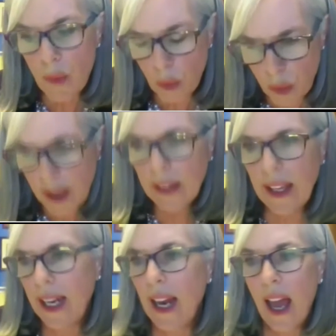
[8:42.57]

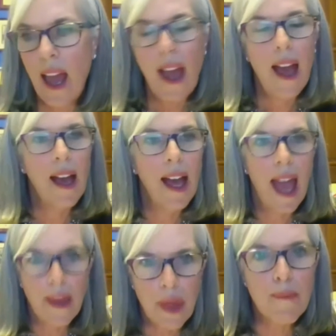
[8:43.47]
really
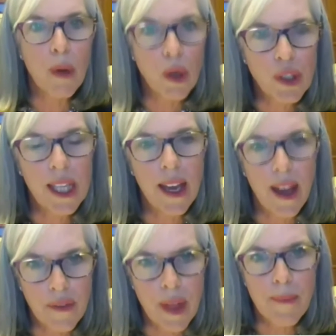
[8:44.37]
at the
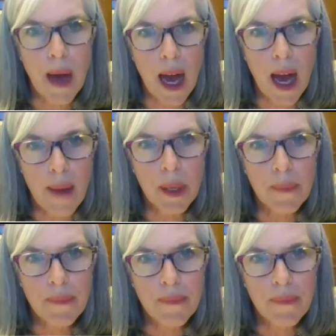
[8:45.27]
mercy of the mob?